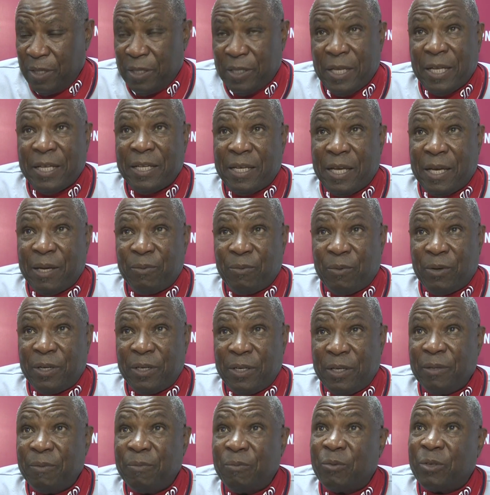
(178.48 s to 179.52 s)
had that game
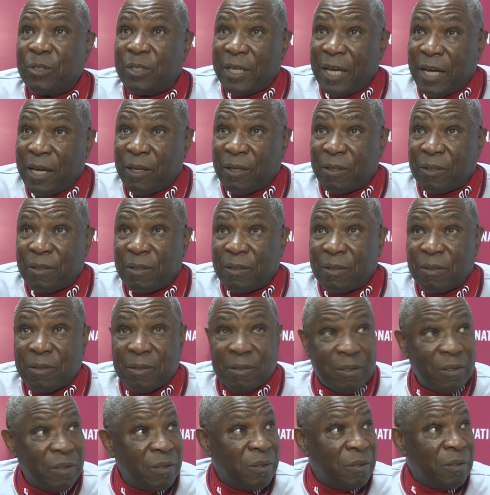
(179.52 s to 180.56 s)
won even without
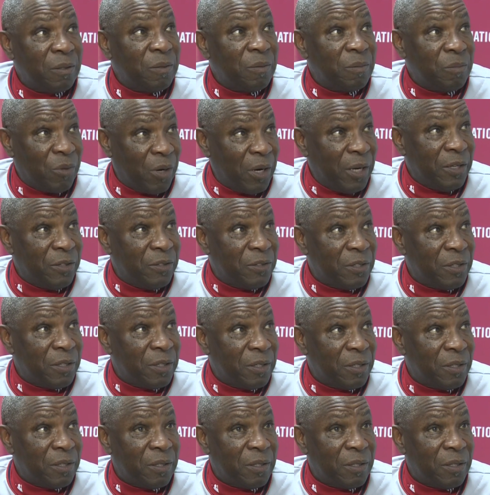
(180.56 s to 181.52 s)
Bryce.